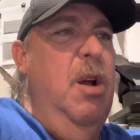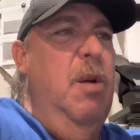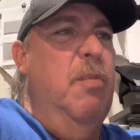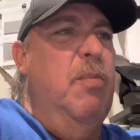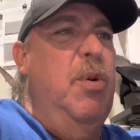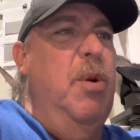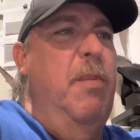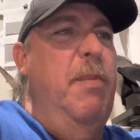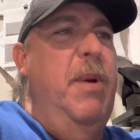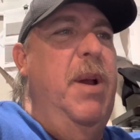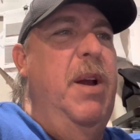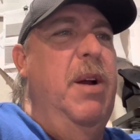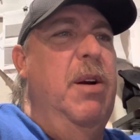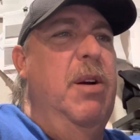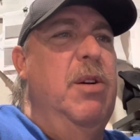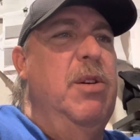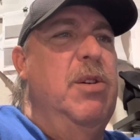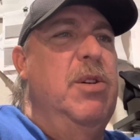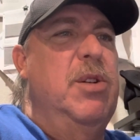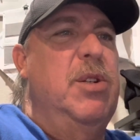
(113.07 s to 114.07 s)

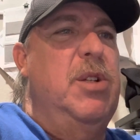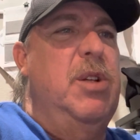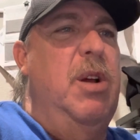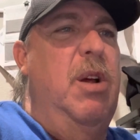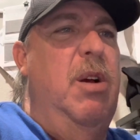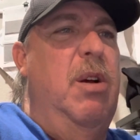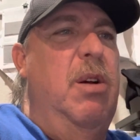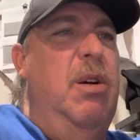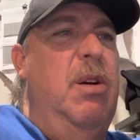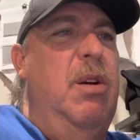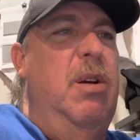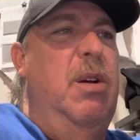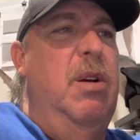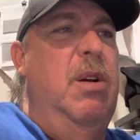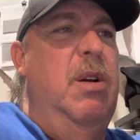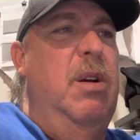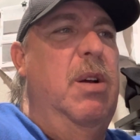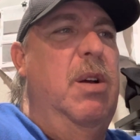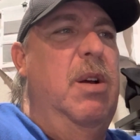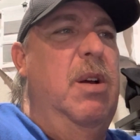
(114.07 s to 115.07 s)
premieres
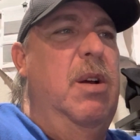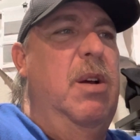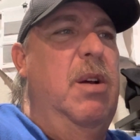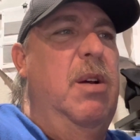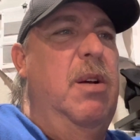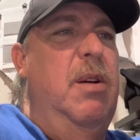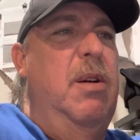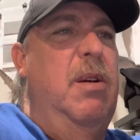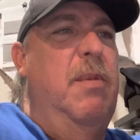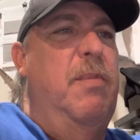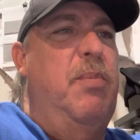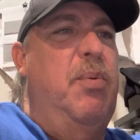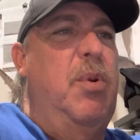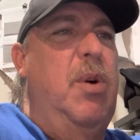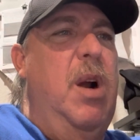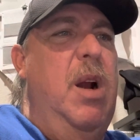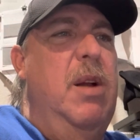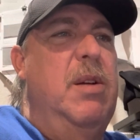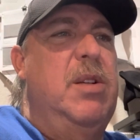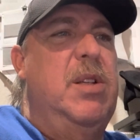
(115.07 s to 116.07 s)

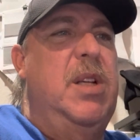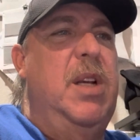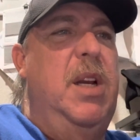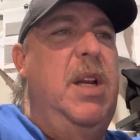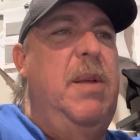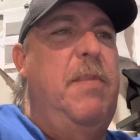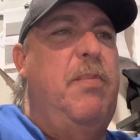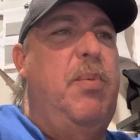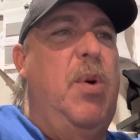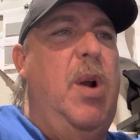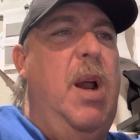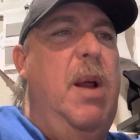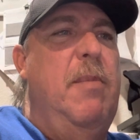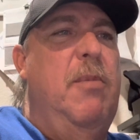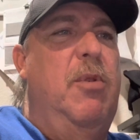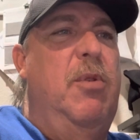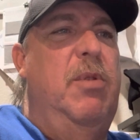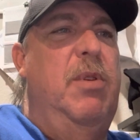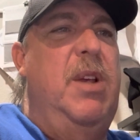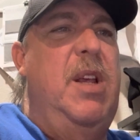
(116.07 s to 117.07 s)
uh, City
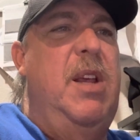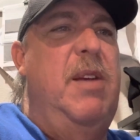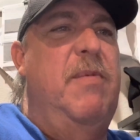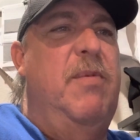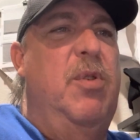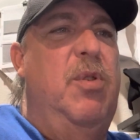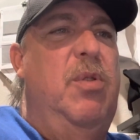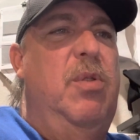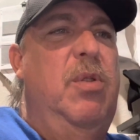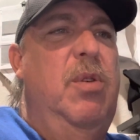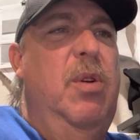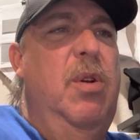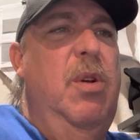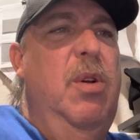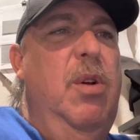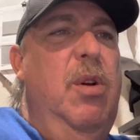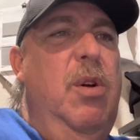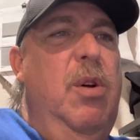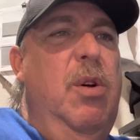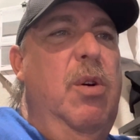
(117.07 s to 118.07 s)
Primeval
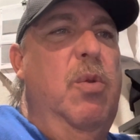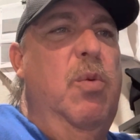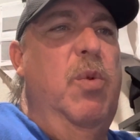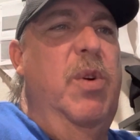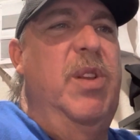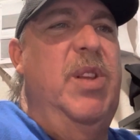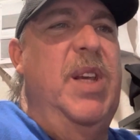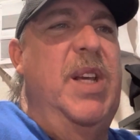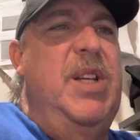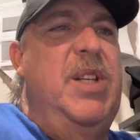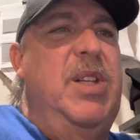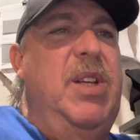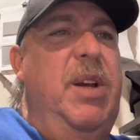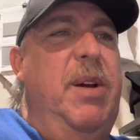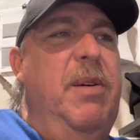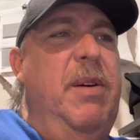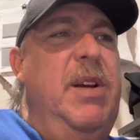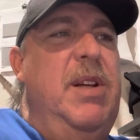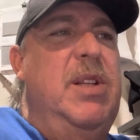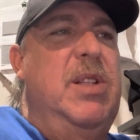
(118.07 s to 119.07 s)
with a
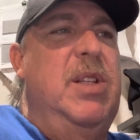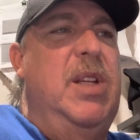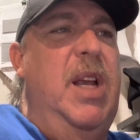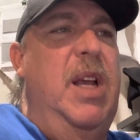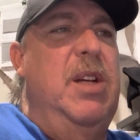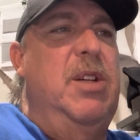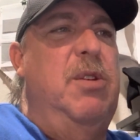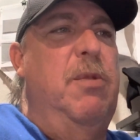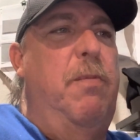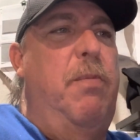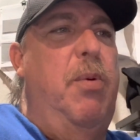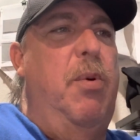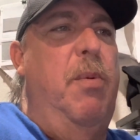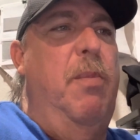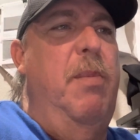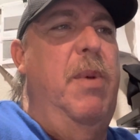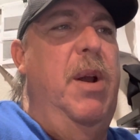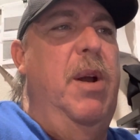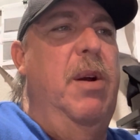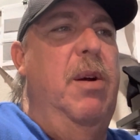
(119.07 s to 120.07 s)
series set to
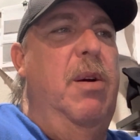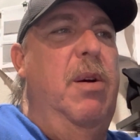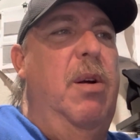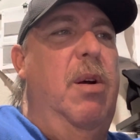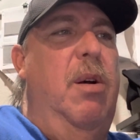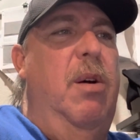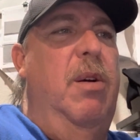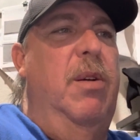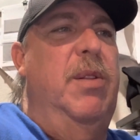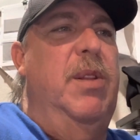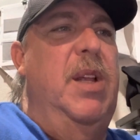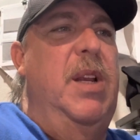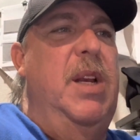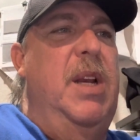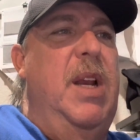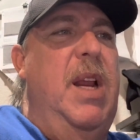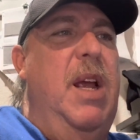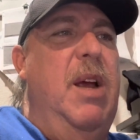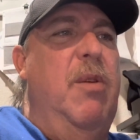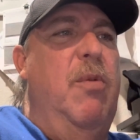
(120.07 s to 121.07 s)
premiere on the
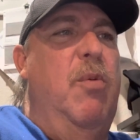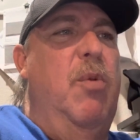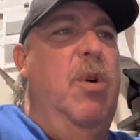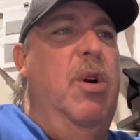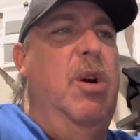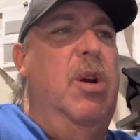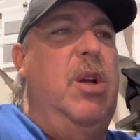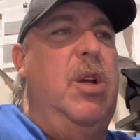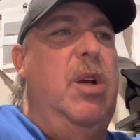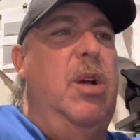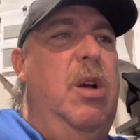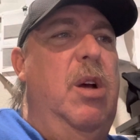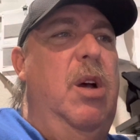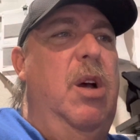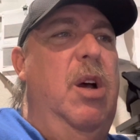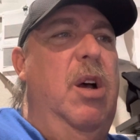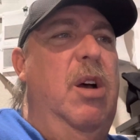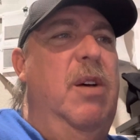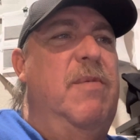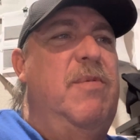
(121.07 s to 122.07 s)
network
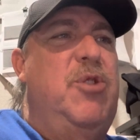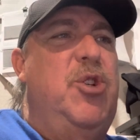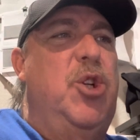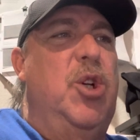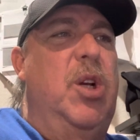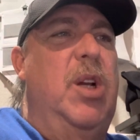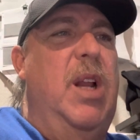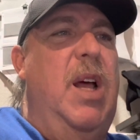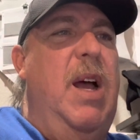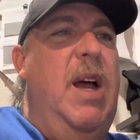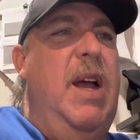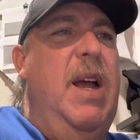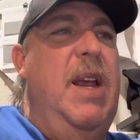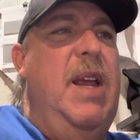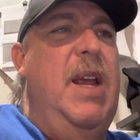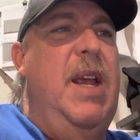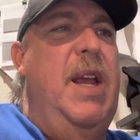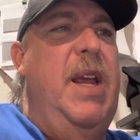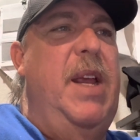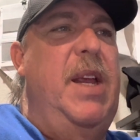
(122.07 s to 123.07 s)
of
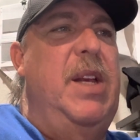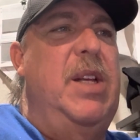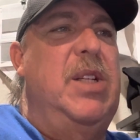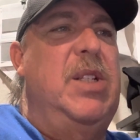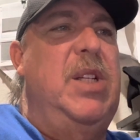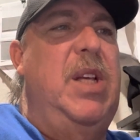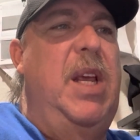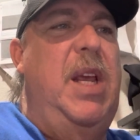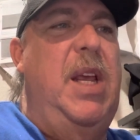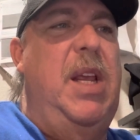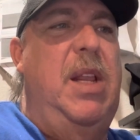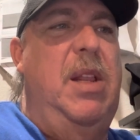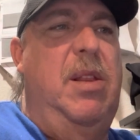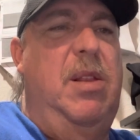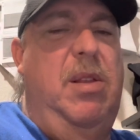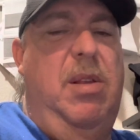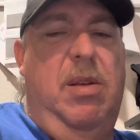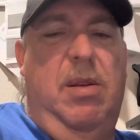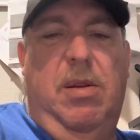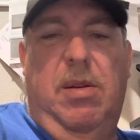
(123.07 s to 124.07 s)
July 18th.
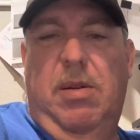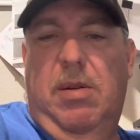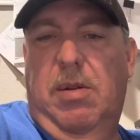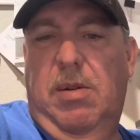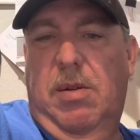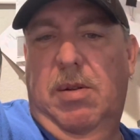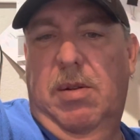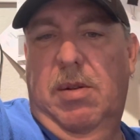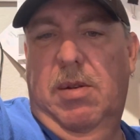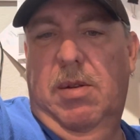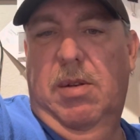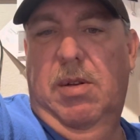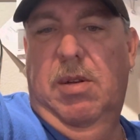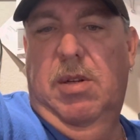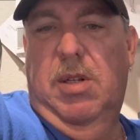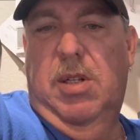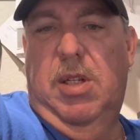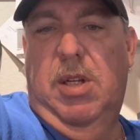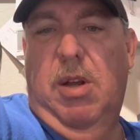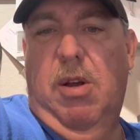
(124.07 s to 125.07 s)

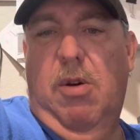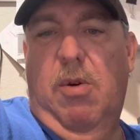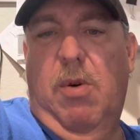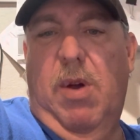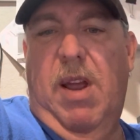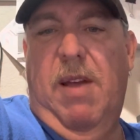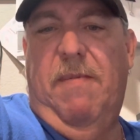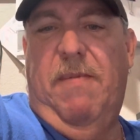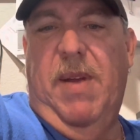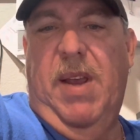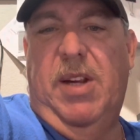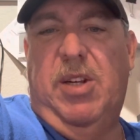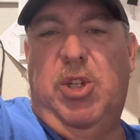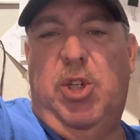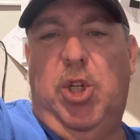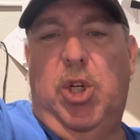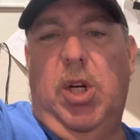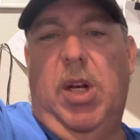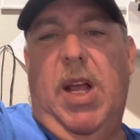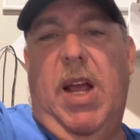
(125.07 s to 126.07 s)
So,
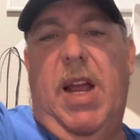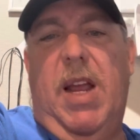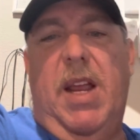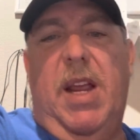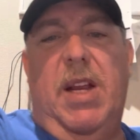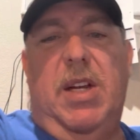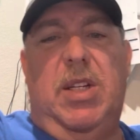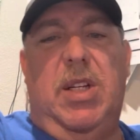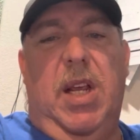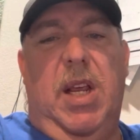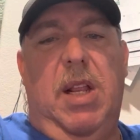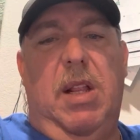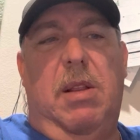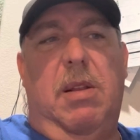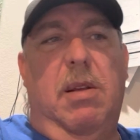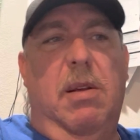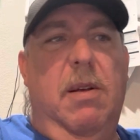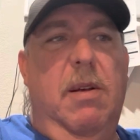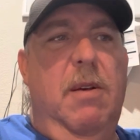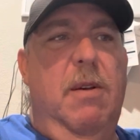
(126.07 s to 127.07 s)
FX July 18th,
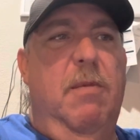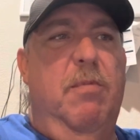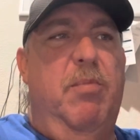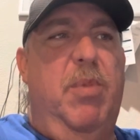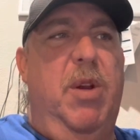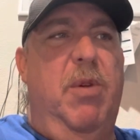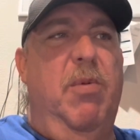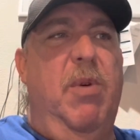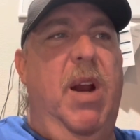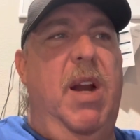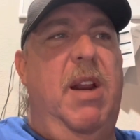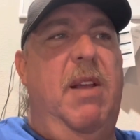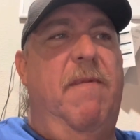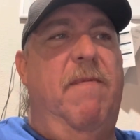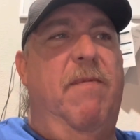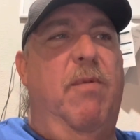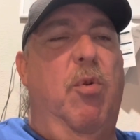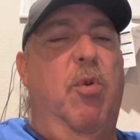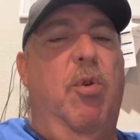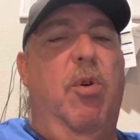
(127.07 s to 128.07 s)
be ready
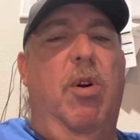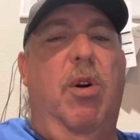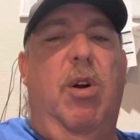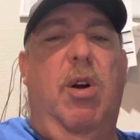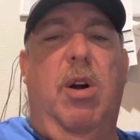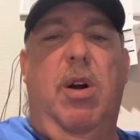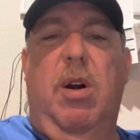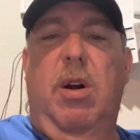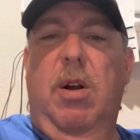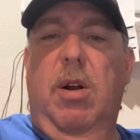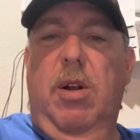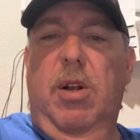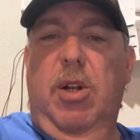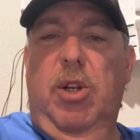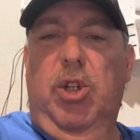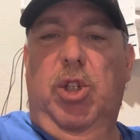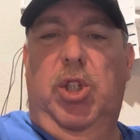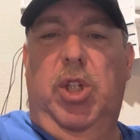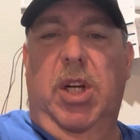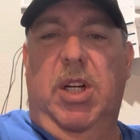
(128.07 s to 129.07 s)
for
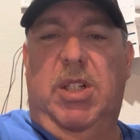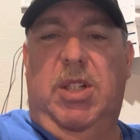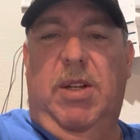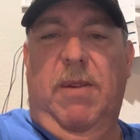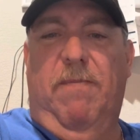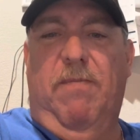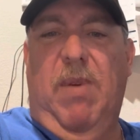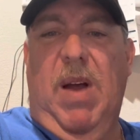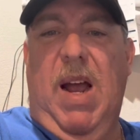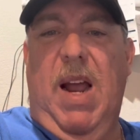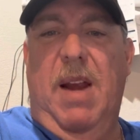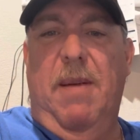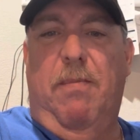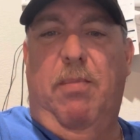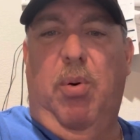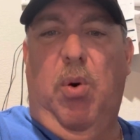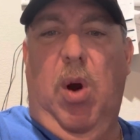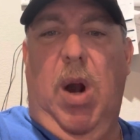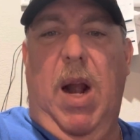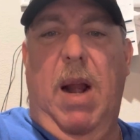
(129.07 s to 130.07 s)
Justified
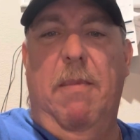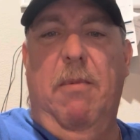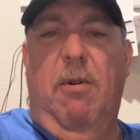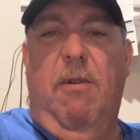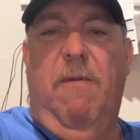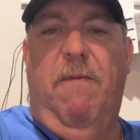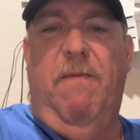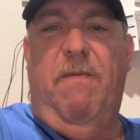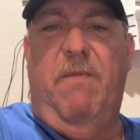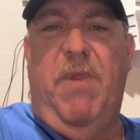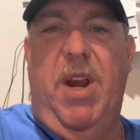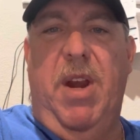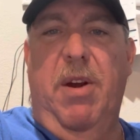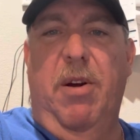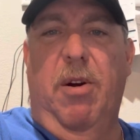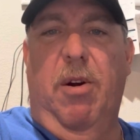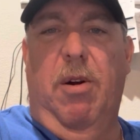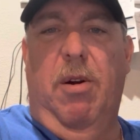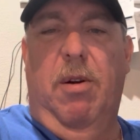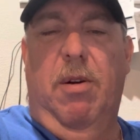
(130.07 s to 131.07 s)
Primal
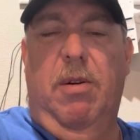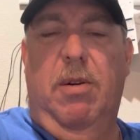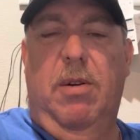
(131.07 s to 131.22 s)
Fear,